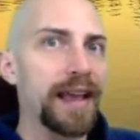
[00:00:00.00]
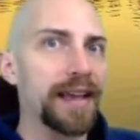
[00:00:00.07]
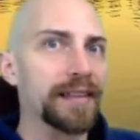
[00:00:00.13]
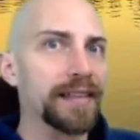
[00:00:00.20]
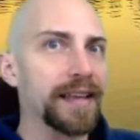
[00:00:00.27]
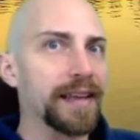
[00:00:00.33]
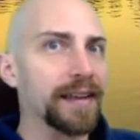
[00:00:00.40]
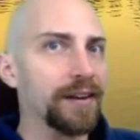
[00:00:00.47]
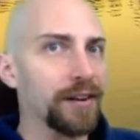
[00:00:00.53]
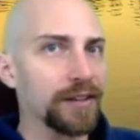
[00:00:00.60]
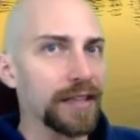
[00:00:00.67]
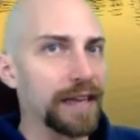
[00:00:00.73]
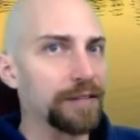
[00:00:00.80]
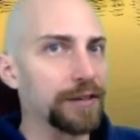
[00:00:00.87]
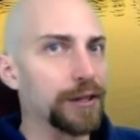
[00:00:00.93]
and then all
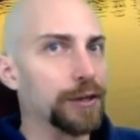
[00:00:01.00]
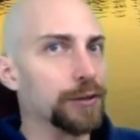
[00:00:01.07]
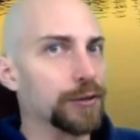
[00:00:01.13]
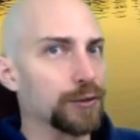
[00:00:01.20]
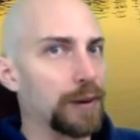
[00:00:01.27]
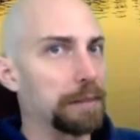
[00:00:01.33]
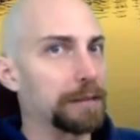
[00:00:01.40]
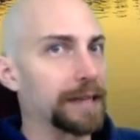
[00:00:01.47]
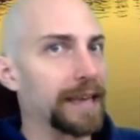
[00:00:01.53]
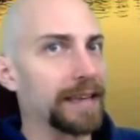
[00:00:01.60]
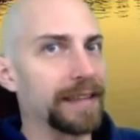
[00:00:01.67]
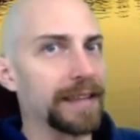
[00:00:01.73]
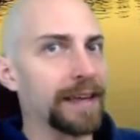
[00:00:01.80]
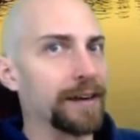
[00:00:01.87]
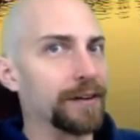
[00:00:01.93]
they have to do is
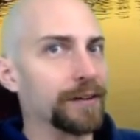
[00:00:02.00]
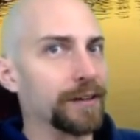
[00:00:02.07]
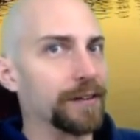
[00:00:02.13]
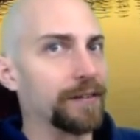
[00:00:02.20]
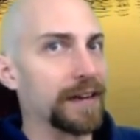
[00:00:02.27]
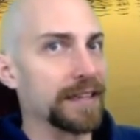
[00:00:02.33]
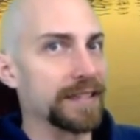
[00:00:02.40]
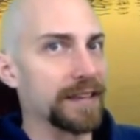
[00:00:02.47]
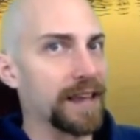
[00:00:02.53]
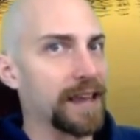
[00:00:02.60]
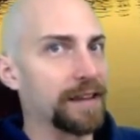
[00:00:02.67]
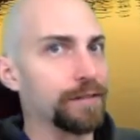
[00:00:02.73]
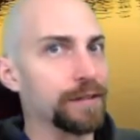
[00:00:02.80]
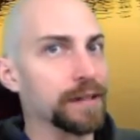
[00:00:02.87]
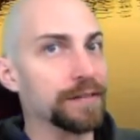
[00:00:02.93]
replicate that on your device a
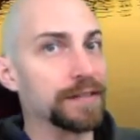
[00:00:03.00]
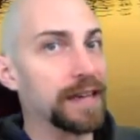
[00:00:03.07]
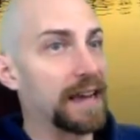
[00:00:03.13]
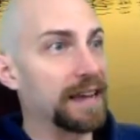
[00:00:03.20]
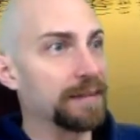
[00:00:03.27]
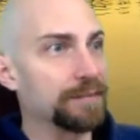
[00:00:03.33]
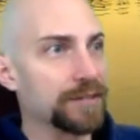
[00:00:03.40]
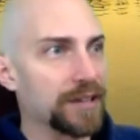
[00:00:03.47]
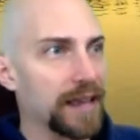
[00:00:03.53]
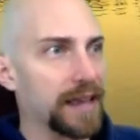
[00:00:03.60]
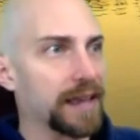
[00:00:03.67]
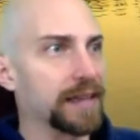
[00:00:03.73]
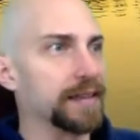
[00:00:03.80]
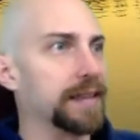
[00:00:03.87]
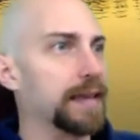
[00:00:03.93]
handful of times,
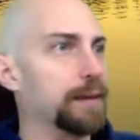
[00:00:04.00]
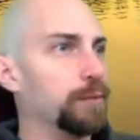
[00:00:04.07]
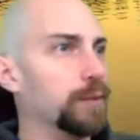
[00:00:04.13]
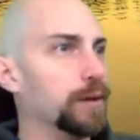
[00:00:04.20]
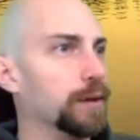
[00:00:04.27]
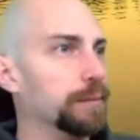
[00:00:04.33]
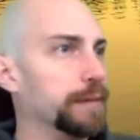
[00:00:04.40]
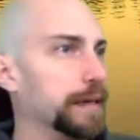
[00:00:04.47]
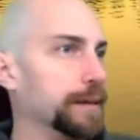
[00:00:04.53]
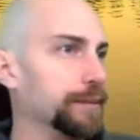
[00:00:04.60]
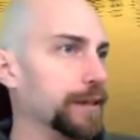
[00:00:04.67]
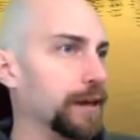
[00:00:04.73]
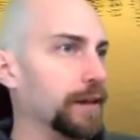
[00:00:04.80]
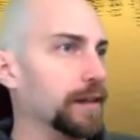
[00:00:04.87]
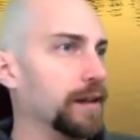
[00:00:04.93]
and they will be able
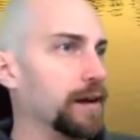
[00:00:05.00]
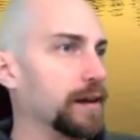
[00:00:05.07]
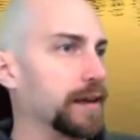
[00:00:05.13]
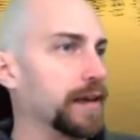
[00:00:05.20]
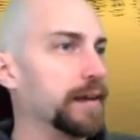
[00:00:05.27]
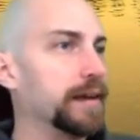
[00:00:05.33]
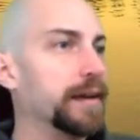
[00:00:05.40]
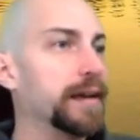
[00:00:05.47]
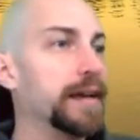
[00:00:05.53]
to unlock it.